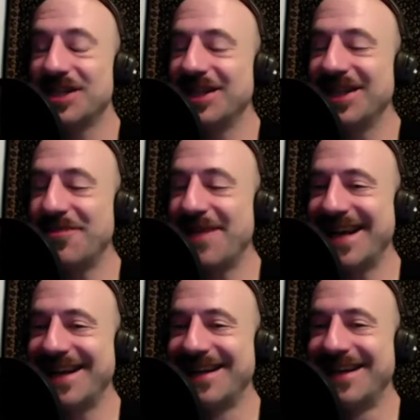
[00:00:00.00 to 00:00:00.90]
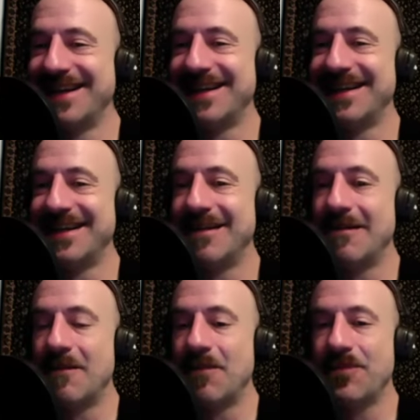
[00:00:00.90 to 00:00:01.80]
a little bit.
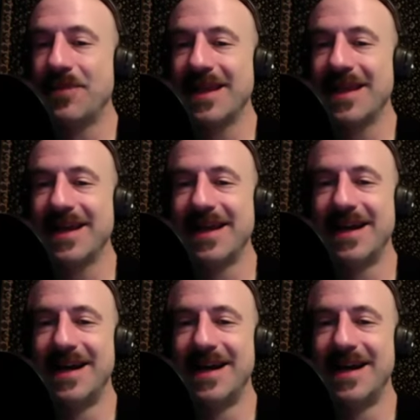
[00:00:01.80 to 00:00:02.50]
And then we get a wide